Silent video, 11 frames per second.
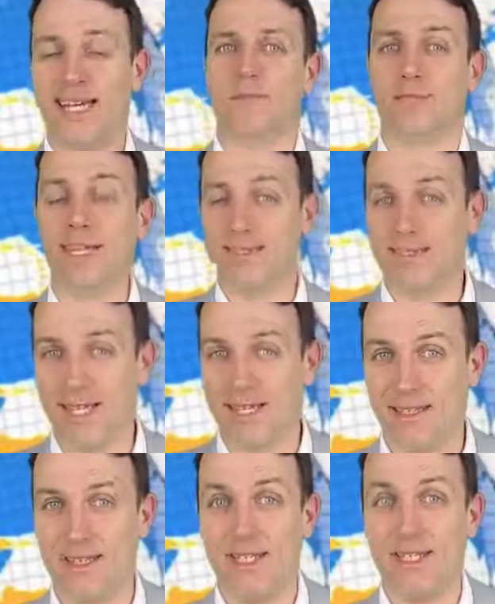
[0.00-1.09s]
that
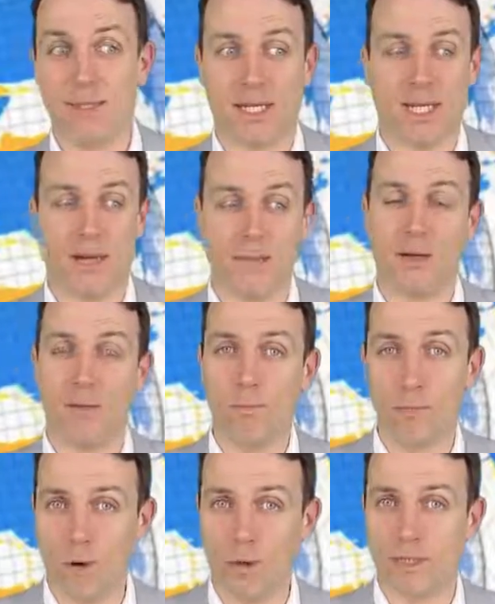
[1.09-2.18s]
debt is becoming
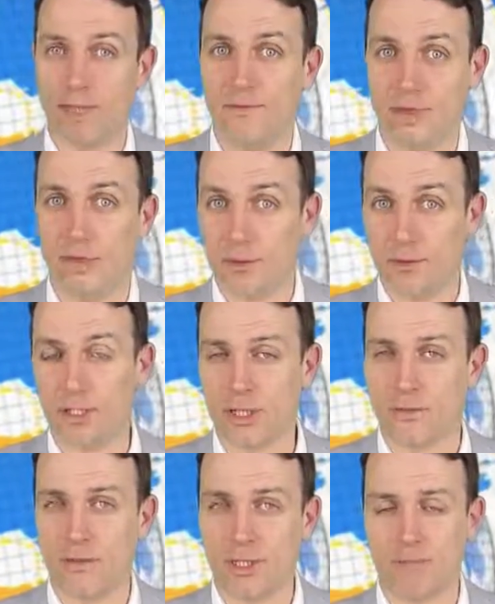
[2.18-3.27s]
more difficult to
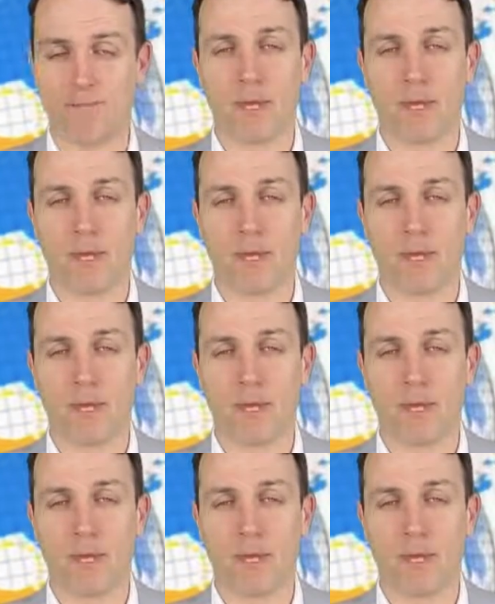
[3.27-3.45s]
service.